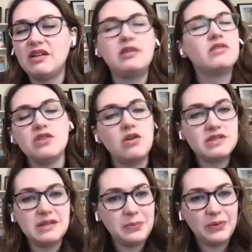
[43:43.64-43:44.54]

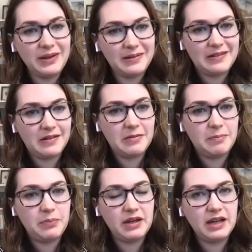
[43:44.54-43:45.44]
there's no simple
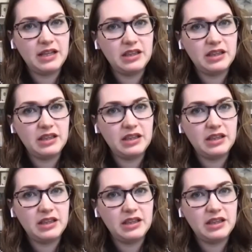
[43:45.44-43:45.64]
answer,